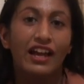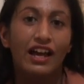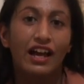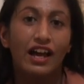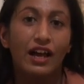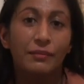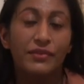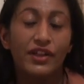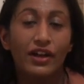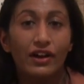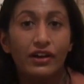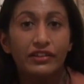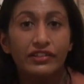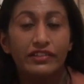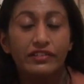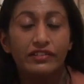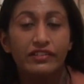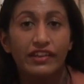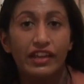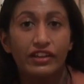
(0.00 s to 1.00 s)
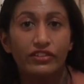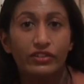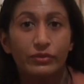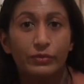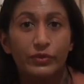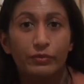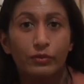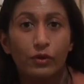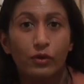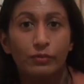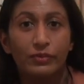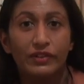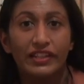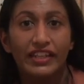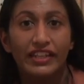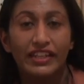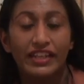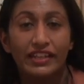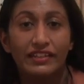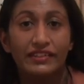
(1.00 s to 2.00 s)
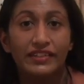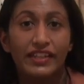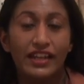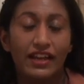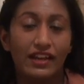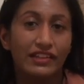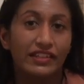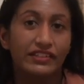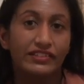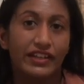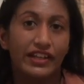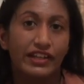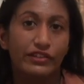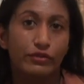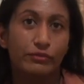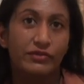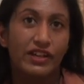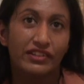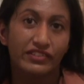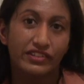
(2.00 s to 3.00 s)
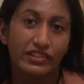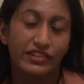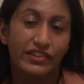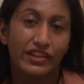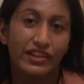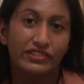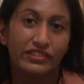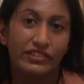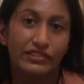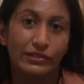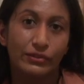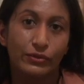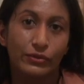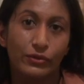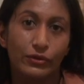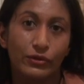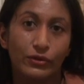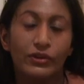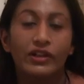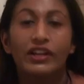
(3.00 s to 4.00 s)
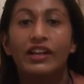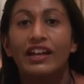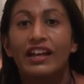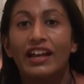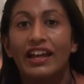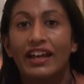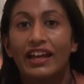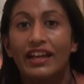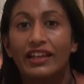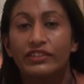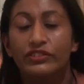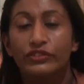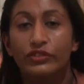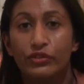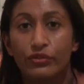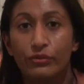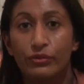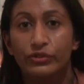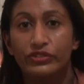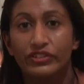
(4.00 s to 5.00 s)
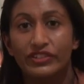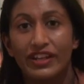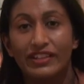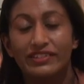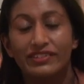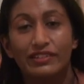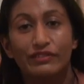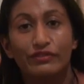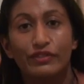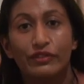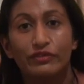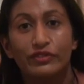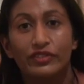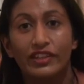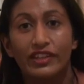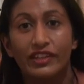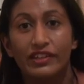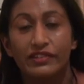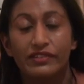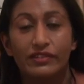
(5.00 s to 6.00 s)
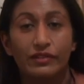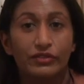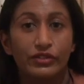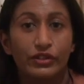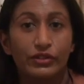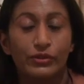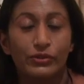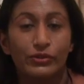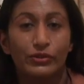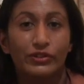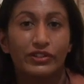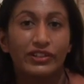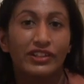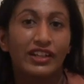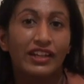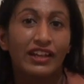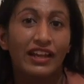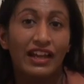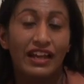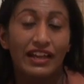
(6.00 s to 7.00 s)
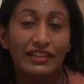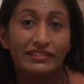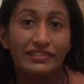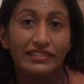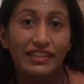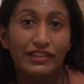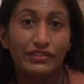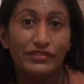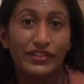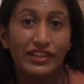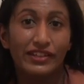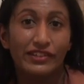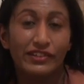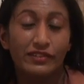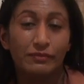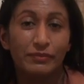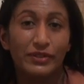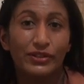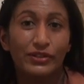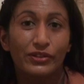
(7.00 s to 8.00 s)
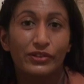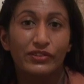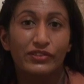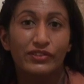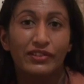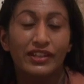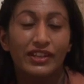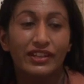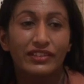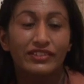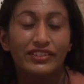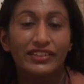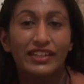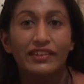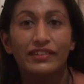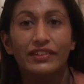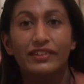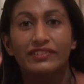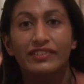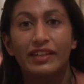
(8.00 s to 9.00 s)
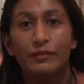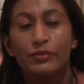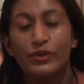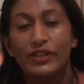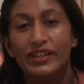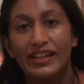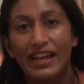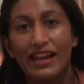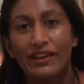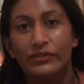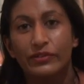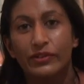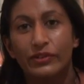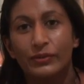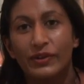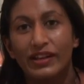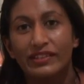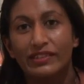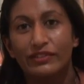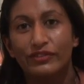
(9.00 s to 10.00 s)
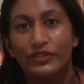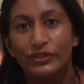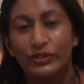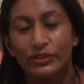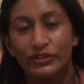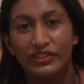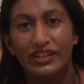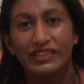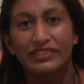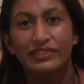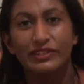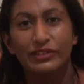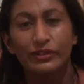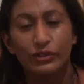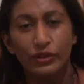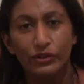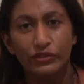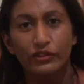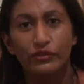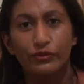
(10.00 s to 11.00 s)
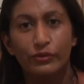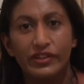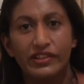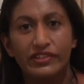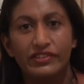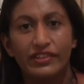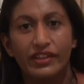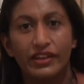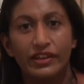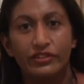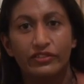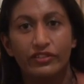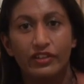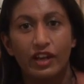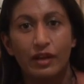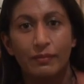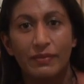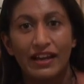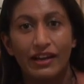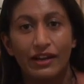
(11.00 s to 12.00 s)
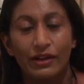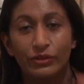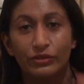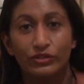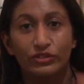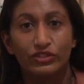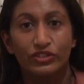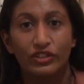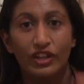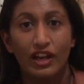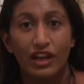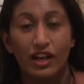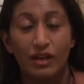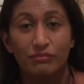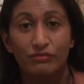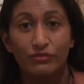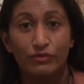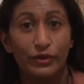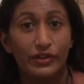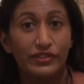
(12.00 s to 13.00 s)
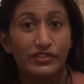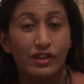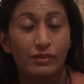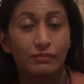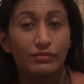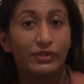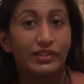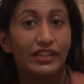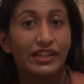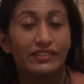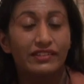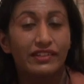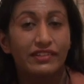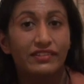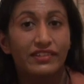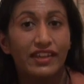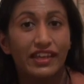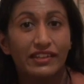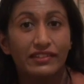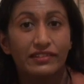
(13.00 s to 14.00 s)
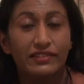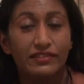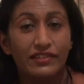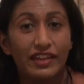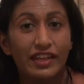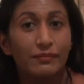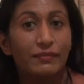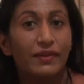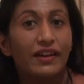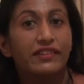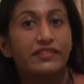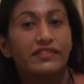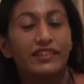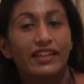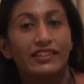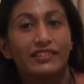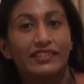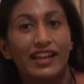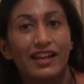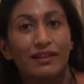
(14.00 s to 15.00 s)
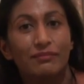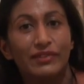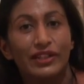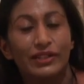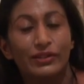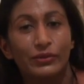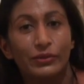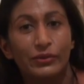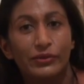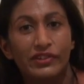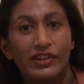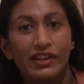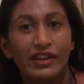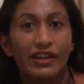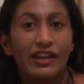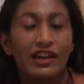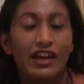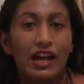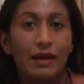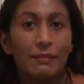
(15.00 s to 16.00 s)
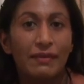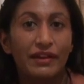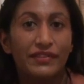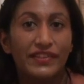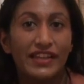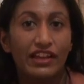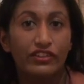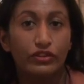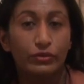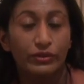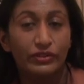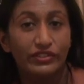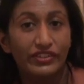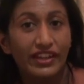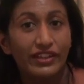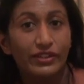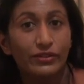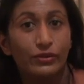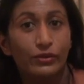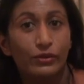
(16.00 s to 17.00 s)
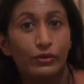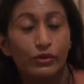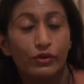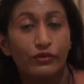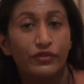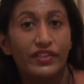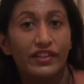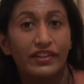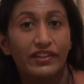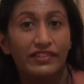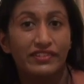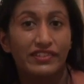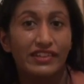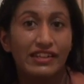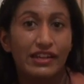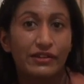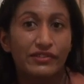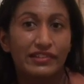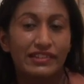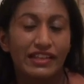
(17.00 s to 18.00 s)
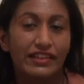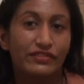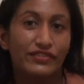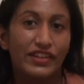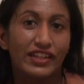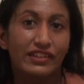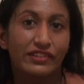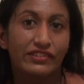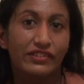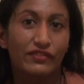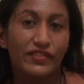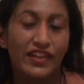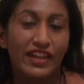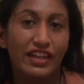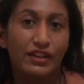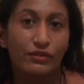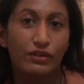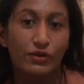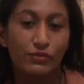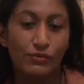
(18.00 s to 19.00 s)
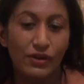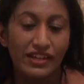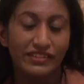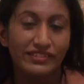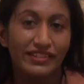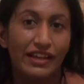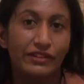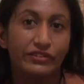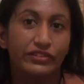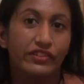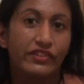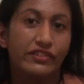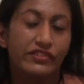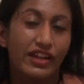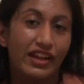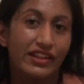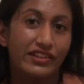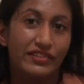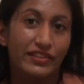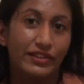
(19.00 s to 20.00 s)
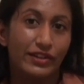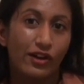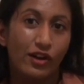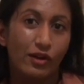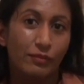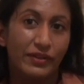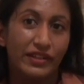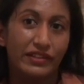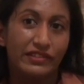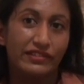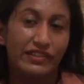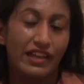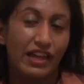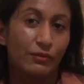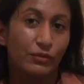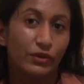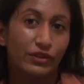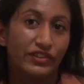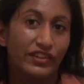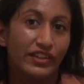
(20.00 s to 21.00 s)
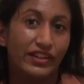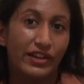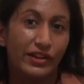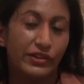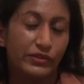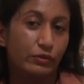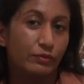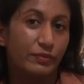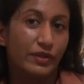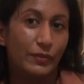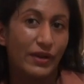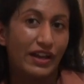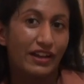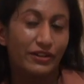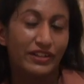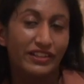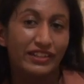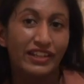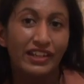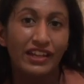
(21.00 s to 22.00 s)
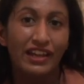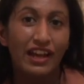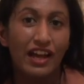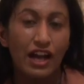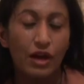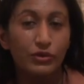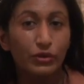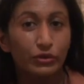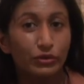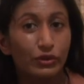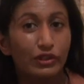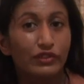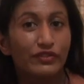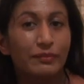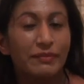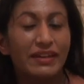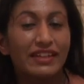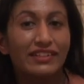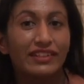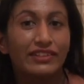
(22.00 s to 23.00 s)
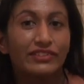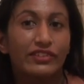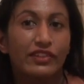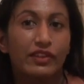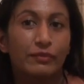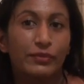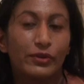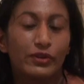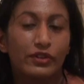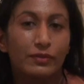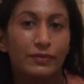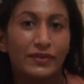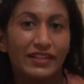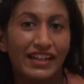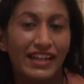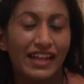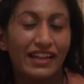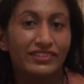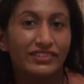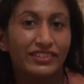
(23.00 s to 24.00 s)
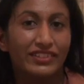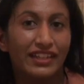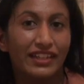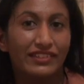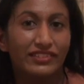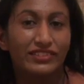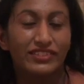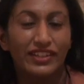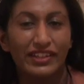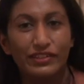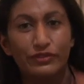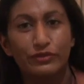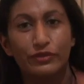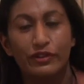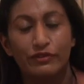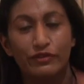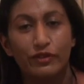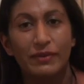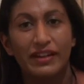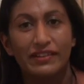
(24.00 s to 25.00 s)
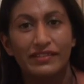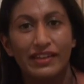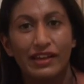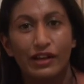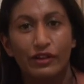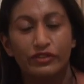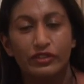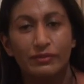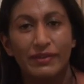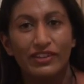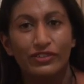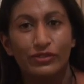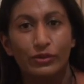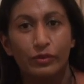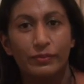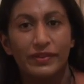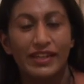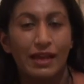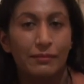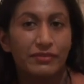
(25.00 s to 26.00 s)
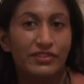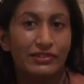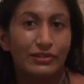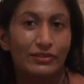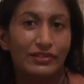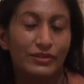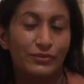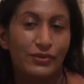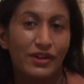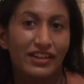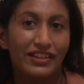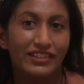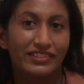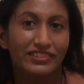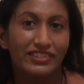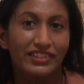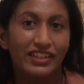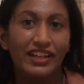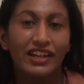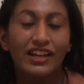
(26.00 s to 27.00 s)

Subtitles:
The hardest section was probably in the early days, from 1930s Lahore and through to 1950s New York and Las Vegas, because to get the contemporary accounts was quite difficult. And I did a lot of research about, for example, in the states, state-by-state gambling laws, about the actual decor of the casinos in Las Vegas of that era, right down to designing the carpets and what the girls would be wearing. Not all of it made it into the book, but I had to get the taste for it for myself to make sure it would be absolutely right.